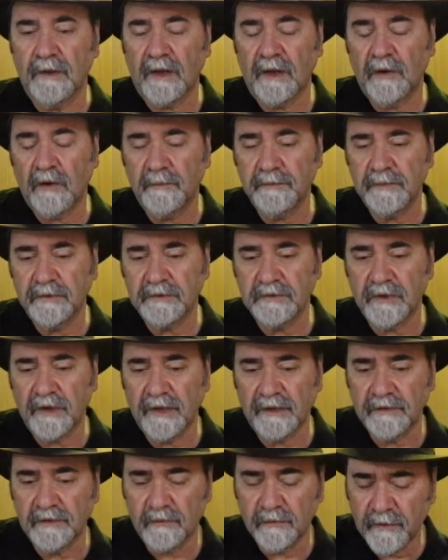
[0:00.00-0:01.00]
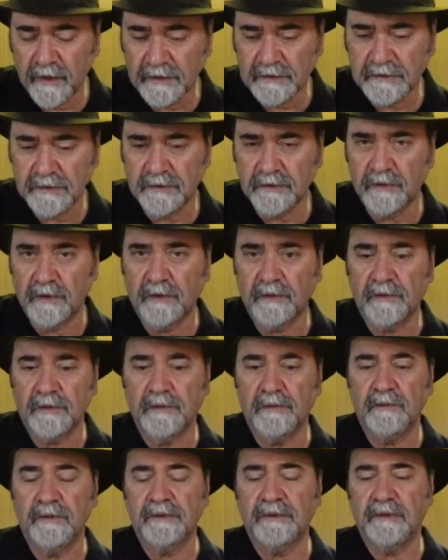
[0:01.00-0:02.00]
I hope you're trying the rest
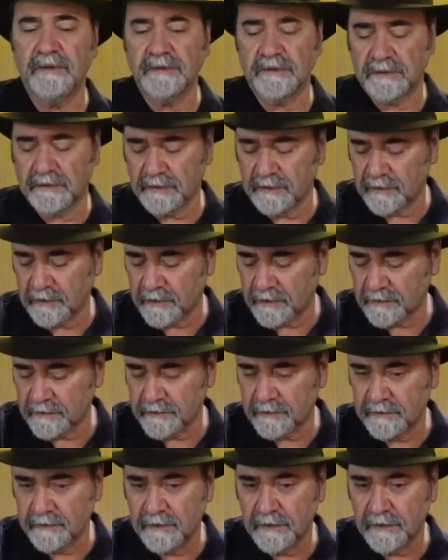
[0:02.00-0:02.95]
stroke with this song,